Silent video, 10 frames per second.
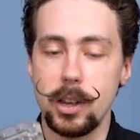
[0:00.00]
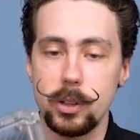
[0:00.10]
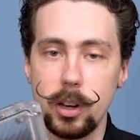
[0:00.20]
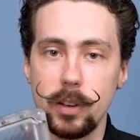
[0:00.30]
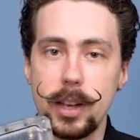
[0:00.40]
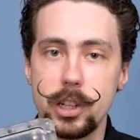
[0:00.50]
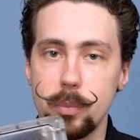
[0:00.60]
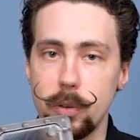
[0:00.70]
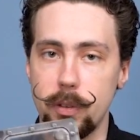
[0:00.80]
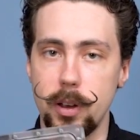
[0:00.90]
So I'd have
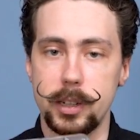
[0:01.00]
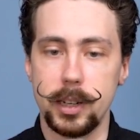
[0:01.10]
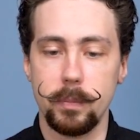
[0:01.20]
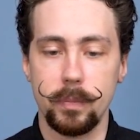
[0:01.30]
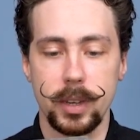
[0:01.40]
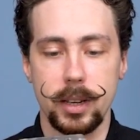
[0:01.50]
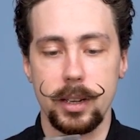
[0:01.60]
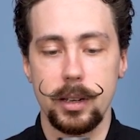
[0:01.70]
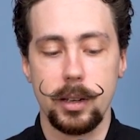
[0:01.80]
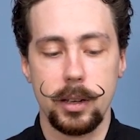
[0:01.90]
actually preferred it
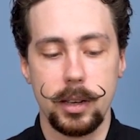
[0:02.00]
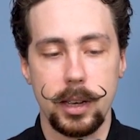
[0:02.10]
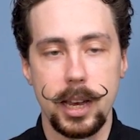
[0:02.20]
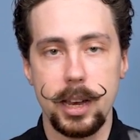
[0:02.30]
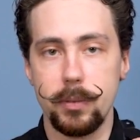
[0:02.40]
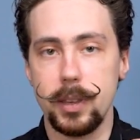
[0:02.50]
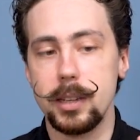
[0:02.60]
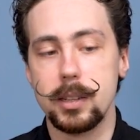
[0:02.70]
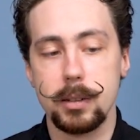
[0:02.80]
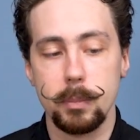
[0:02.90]
if
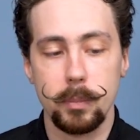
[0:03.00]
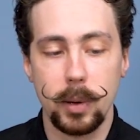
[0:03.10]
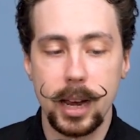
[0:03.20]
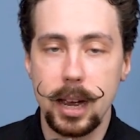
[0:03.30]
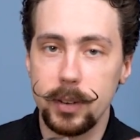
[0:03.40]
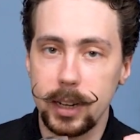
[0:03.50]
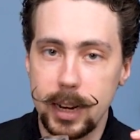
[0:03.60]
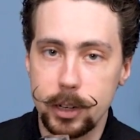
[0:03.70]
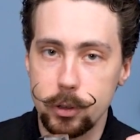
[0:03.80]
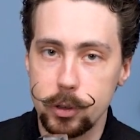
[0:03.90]
these, by having an
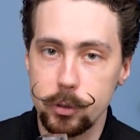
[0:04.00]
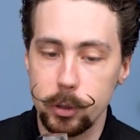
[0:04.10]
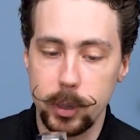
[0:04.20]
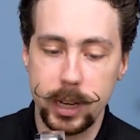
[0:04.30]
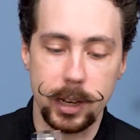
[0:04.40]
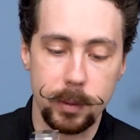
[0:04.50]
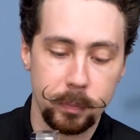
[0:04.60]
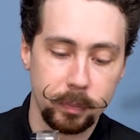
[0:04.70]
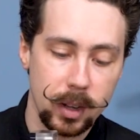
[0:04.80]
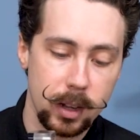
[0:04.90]
extra screw here,
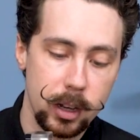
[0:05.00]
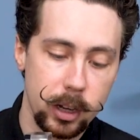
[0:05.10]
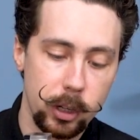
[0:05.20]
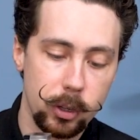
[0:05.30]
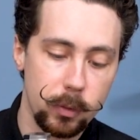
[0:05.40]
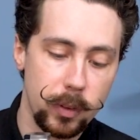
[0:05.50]
you could